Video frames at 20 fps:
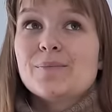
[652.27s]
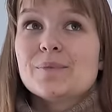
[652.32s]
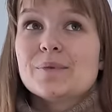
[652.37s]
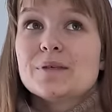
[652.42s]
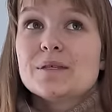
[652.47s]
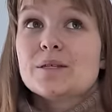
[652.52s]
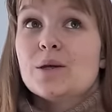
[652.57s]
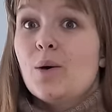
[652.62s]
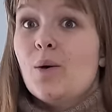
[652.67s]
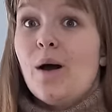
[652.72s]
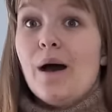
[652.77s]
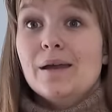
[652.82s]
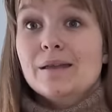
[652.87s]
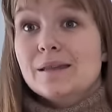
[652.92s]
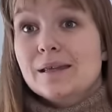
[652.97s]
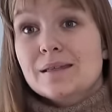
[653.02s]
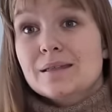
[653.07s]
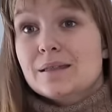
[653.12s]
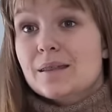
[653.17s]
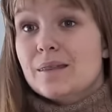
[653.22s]
So I
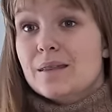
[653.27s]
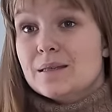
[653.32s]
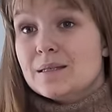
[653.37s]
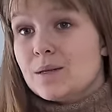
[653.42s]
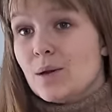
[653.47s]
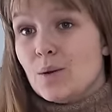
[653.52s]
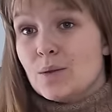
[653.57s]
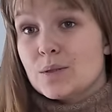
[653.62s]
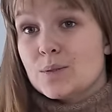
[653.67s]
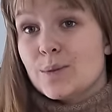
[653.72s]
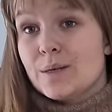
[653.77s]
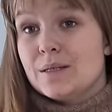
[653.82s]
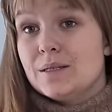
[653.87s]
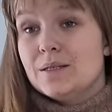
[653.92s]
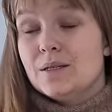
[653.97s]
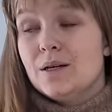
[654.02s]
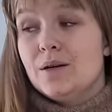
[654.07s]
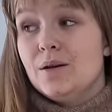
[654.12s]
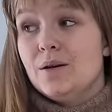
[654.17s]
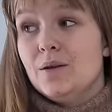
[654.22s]
knit this whole
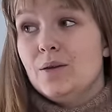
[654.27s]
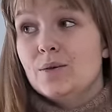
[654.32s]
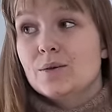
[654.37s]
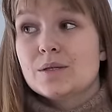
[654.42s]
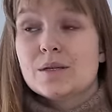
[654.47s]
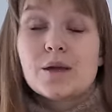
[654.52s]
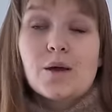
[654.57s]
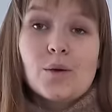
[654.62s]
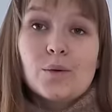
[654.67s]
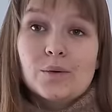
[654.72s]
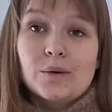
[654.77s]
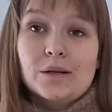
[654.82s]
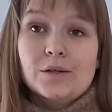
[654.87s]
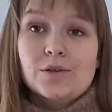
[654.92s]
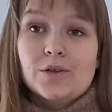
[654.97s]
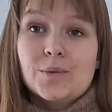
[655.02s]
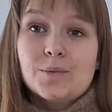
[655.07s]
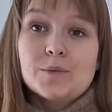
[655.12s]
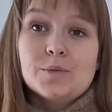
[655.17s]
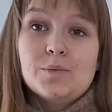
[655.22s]
sweater using only
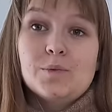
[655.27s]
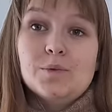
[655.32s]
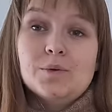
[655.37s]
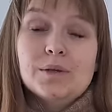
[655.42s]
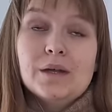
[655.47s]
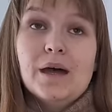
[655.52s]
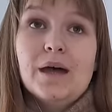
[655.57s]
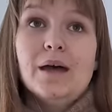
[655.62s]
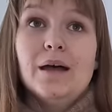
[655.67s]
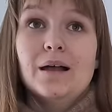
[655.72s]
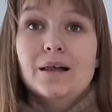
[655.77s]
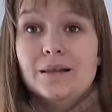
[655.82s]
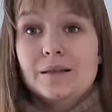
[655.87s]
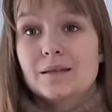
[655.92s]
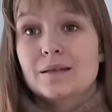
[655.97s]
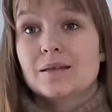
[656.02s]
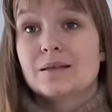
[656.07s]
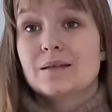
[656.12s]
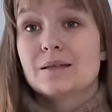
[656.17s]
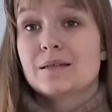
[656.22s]
Drops Puna,
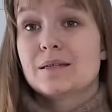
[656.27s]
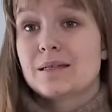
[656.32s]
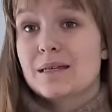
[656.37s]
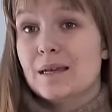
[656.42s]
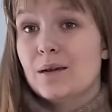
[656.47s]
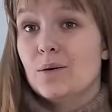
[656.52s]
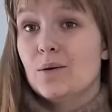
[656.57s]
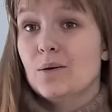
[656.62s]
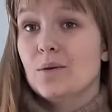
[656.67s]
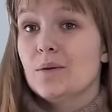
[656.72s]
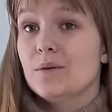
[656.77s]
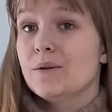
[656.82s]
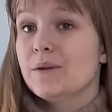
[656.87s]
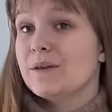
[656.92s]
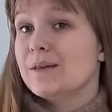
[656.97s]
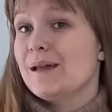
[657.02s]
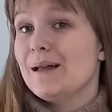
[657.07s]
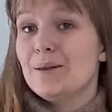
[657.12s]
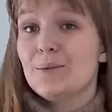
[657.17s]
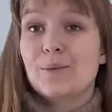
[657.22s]
held single,
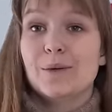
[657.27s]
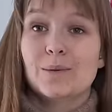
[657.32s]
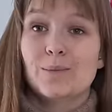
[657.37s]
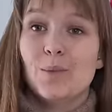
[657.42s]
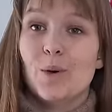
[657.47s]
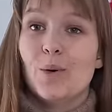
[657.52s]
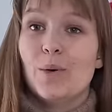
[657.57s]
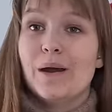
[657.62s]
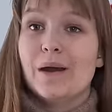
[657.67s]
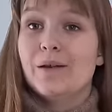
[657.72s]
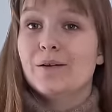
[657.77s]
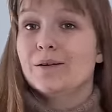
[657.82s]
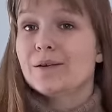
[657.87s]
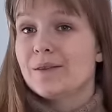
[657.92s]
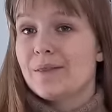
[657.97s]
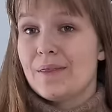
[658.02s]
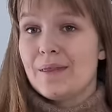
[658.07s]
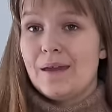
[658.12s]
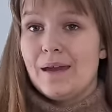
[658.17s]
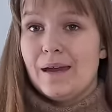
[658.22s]
not held with mohair,
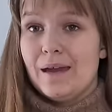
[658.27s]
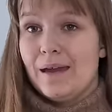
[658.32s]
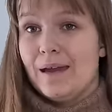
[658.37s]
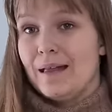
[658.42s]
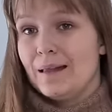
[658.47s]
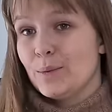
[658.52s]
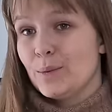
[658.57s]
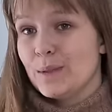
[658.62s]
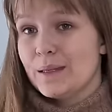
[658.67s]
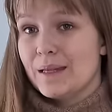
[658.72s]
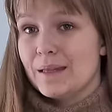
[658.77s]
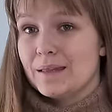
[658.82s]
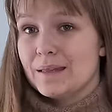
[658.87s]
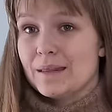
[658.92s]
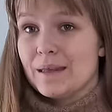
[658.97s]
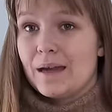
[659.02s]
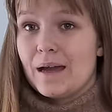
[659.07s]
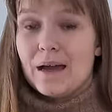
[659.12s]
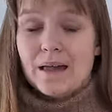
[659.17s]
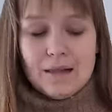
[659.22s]
not held with
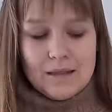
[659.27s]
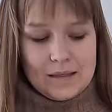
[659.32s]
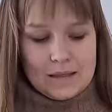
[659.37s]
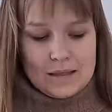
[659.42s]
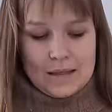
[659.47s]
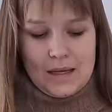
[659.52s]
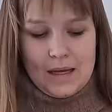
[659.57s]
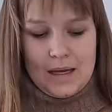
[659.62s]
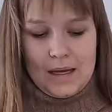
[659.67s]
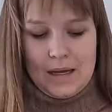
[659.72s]
anything else.